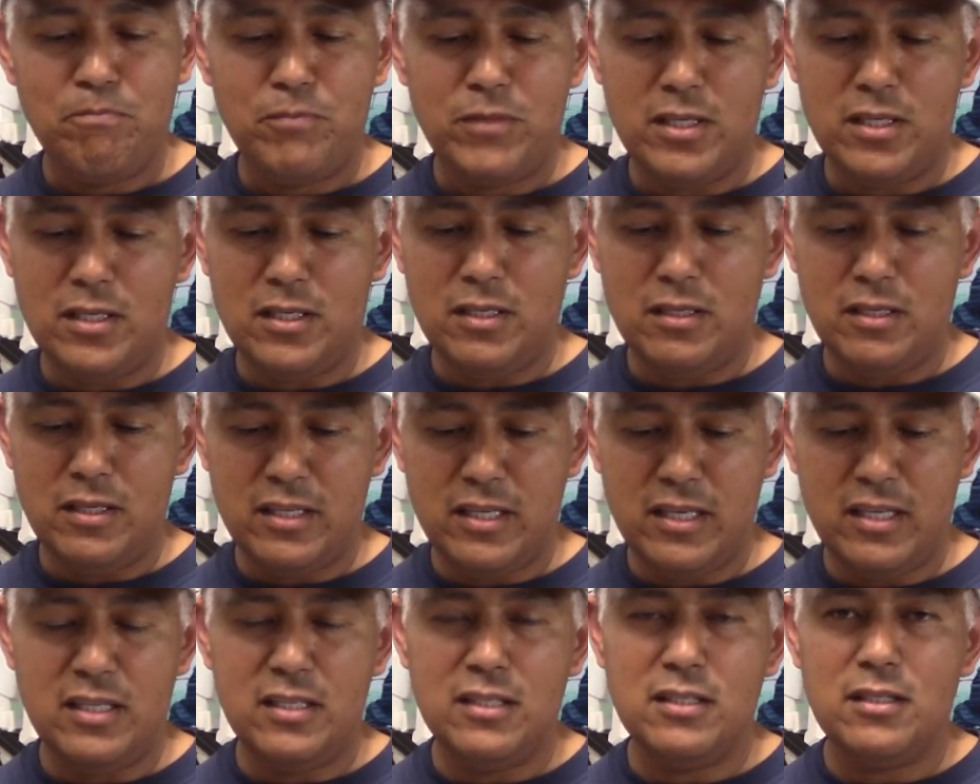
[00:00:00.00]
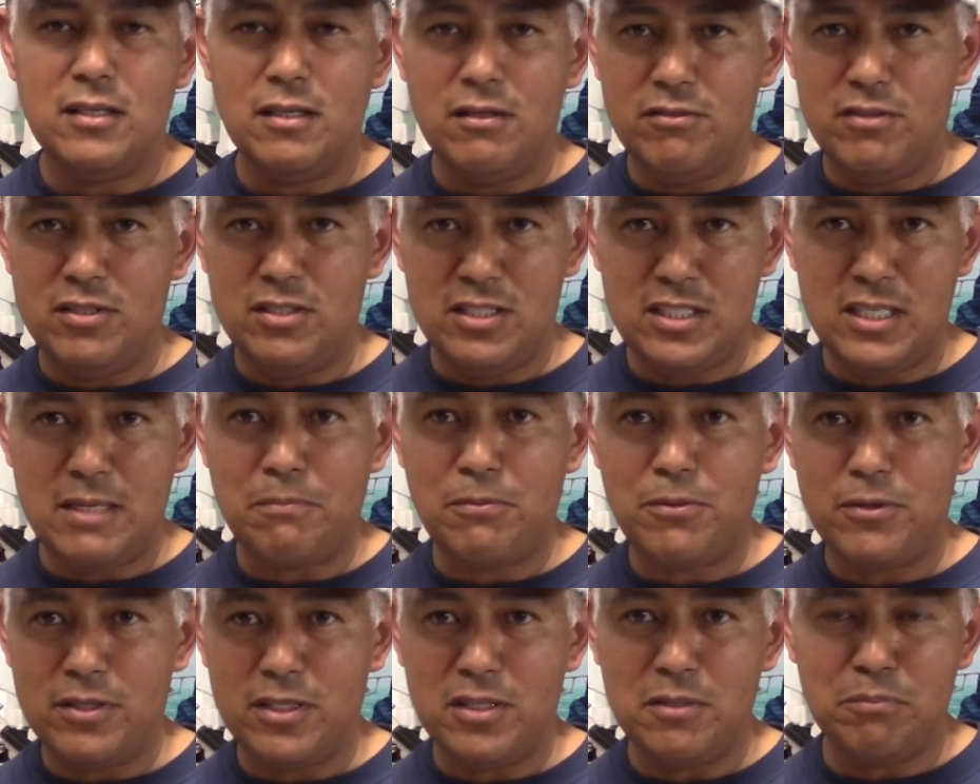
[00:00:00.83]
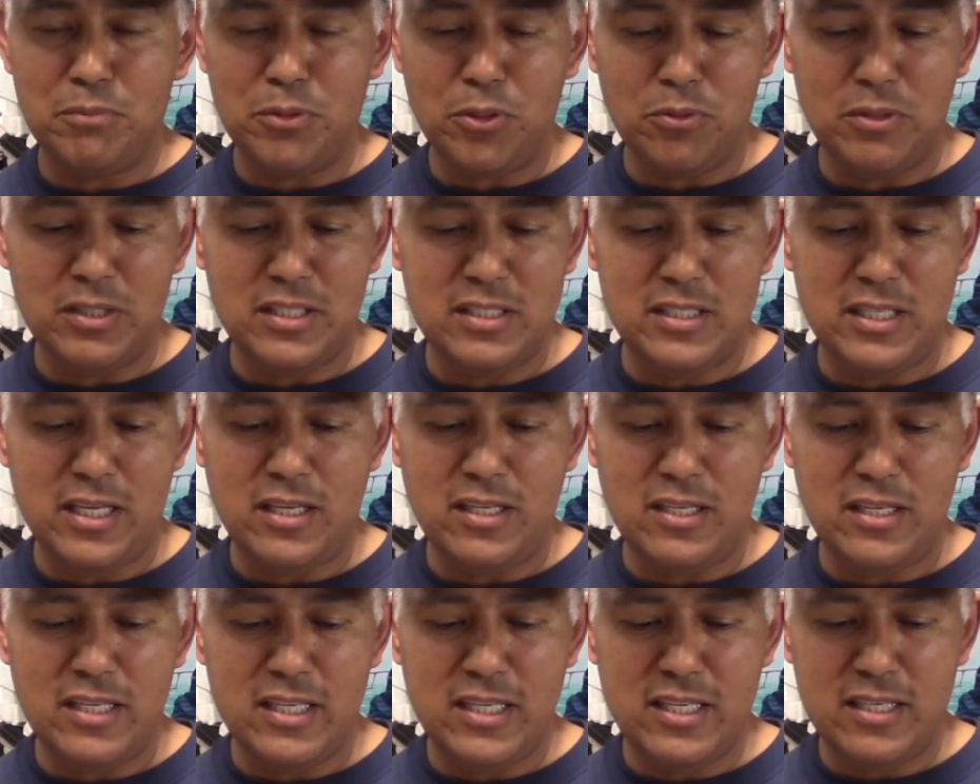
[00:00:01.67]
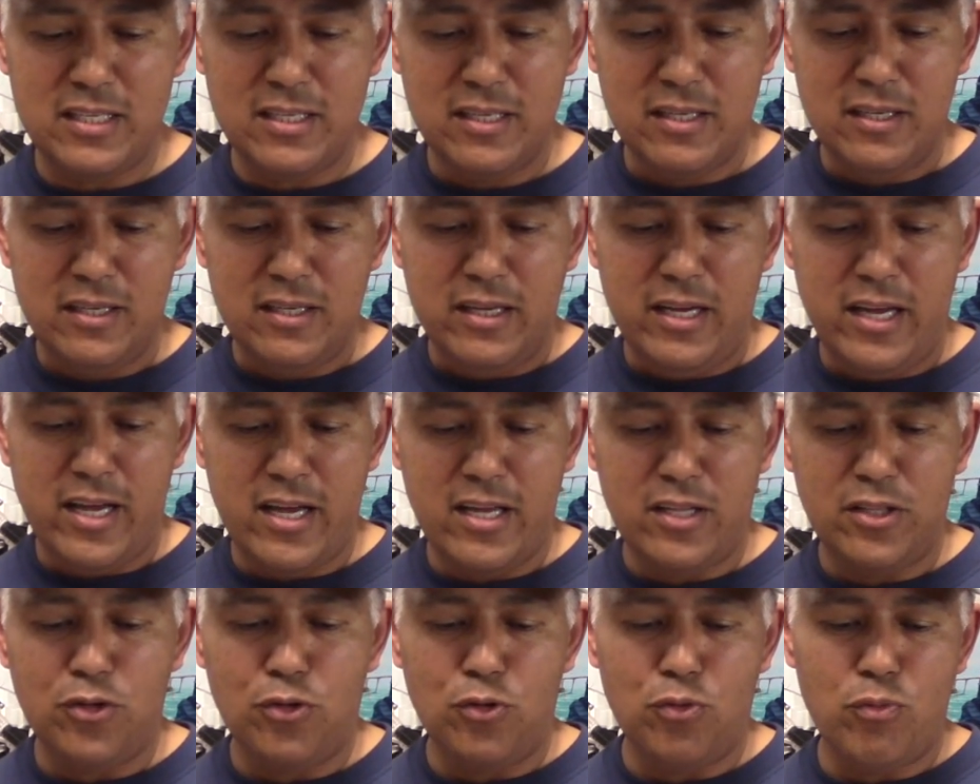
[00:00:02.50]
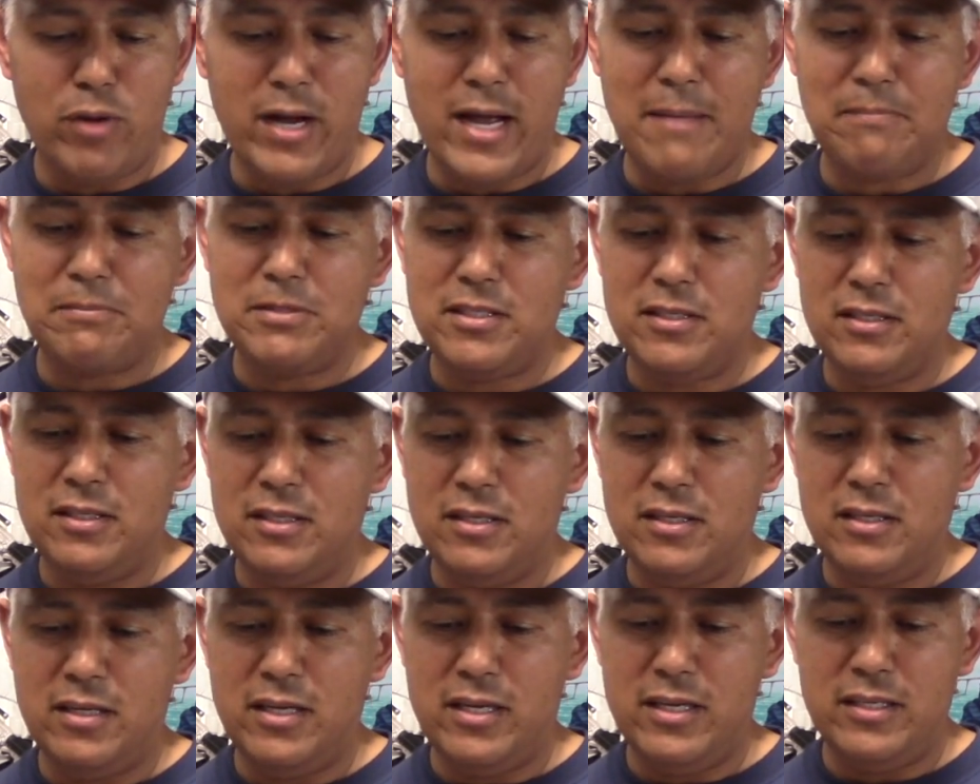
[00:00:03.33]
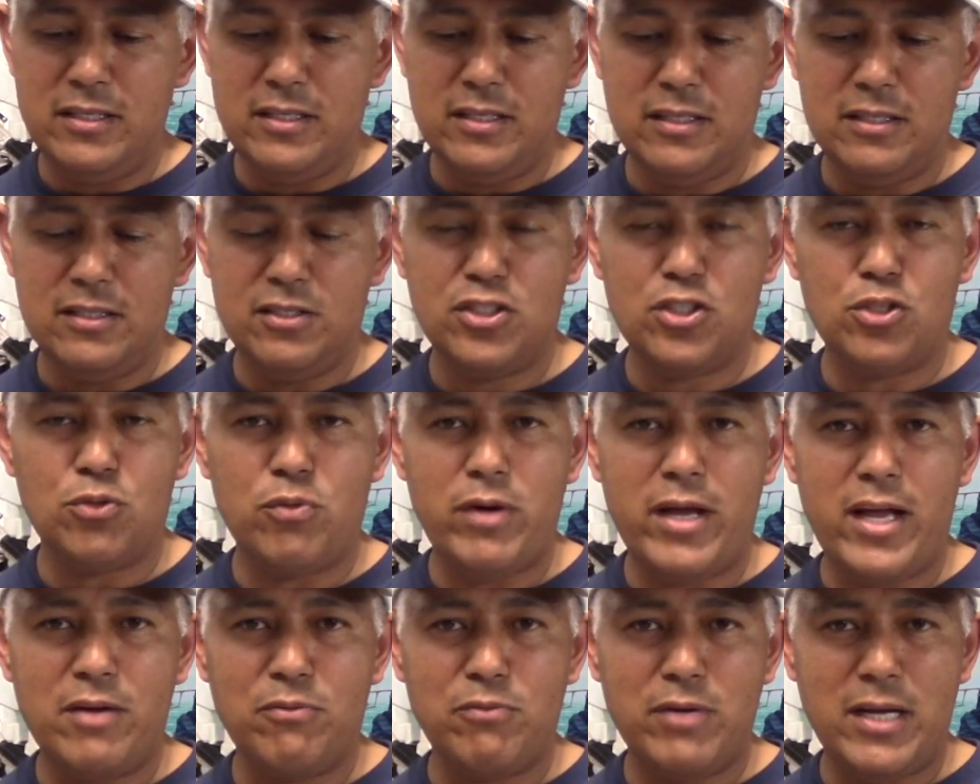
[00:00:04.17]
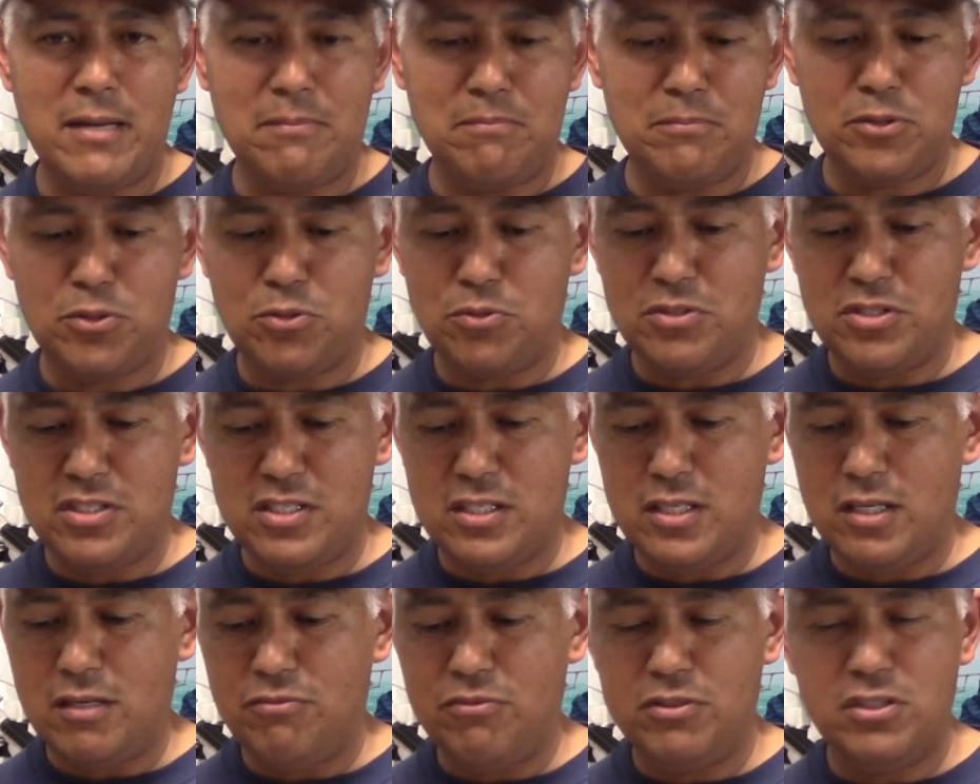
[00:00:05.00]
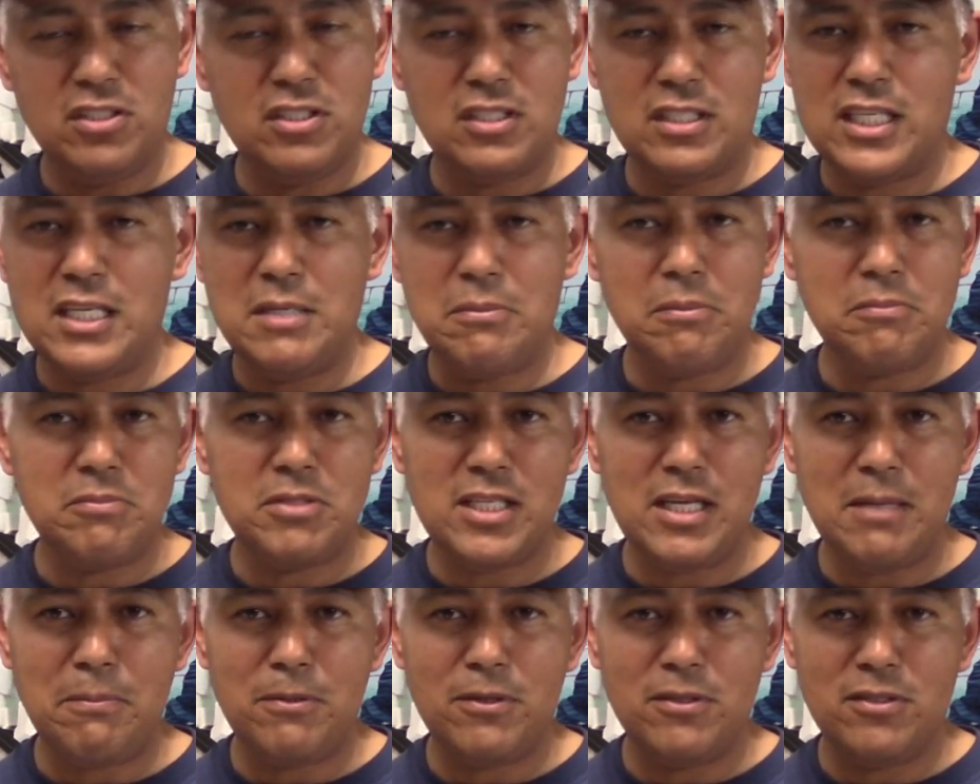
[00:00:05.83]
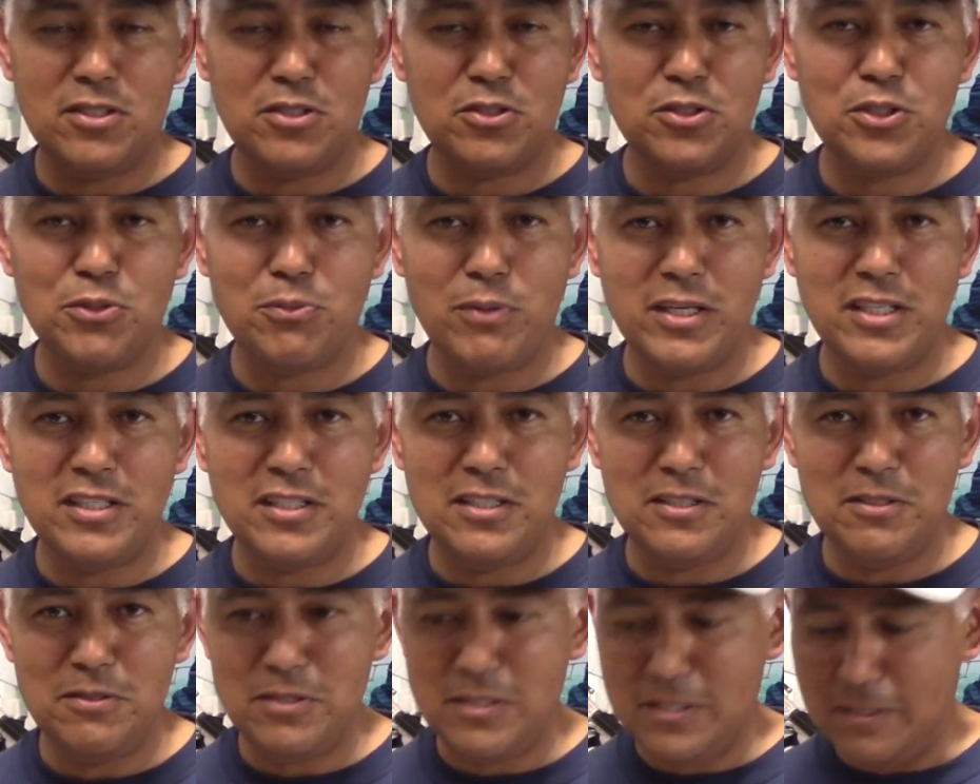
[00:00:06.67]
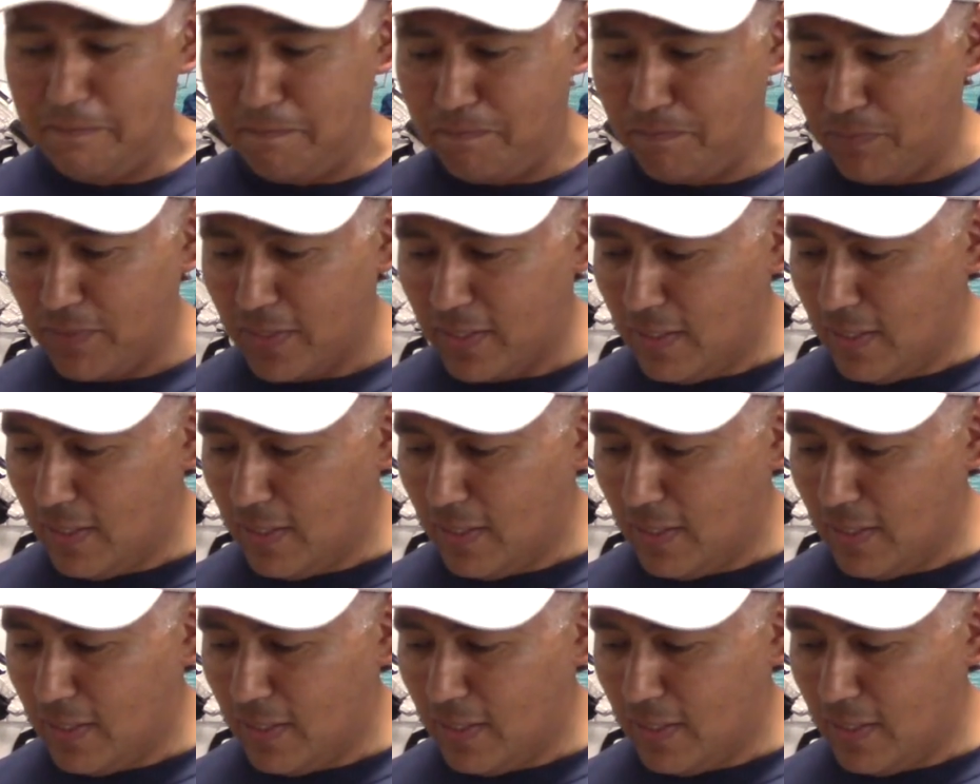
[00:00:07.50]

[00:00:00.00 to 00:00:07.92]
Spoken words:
Again, of the separate components that you need, and they're wrapped in a saran wrap sort of stuff, and you just keep them separate until you're ready to use them.